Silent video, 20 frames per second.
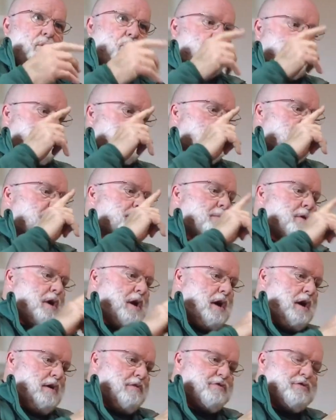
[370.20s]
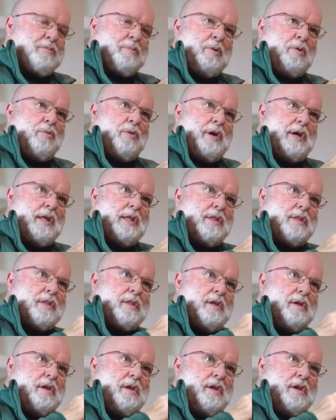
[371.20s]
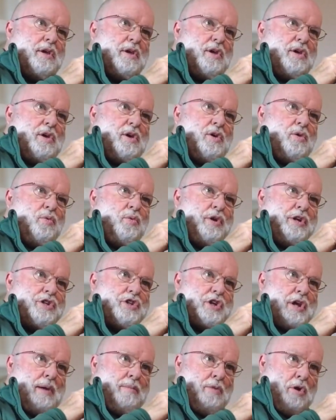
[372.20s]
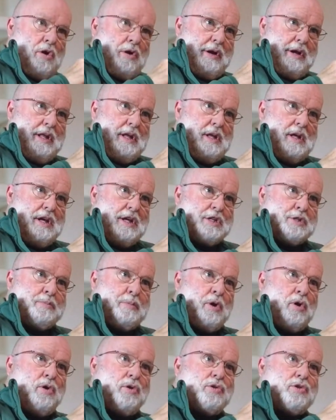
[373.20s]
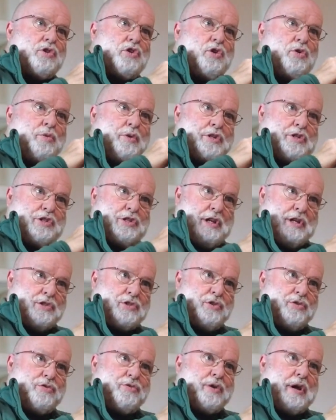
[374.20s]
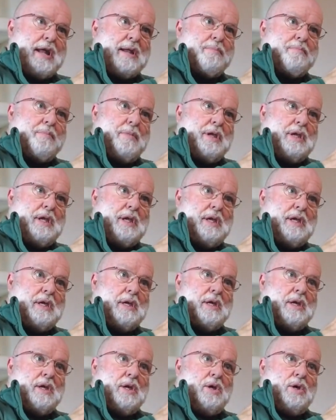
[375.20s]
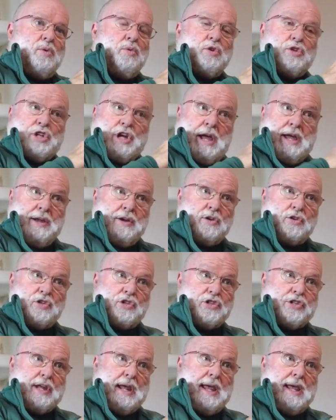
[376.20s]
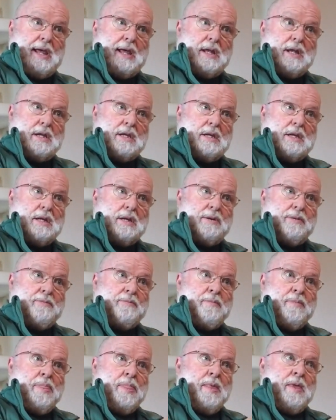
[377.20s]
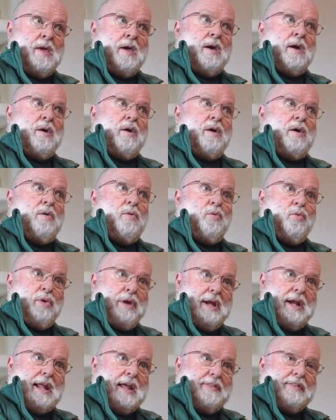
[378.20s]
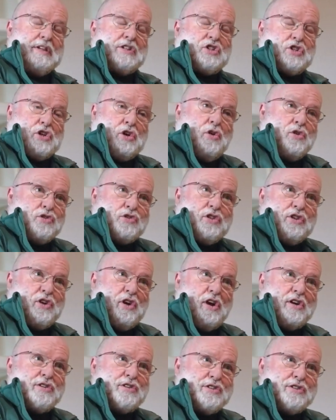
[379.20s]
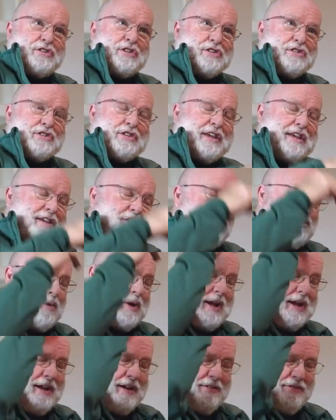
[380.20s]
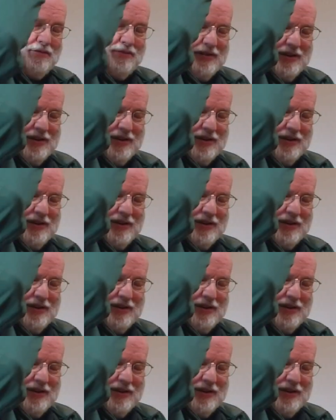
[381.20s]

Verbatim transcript: which I'm comfortable with, which I'm already exposed to, which doesn't threaten me, which I understand. Really, and this shows the narcissistic way of,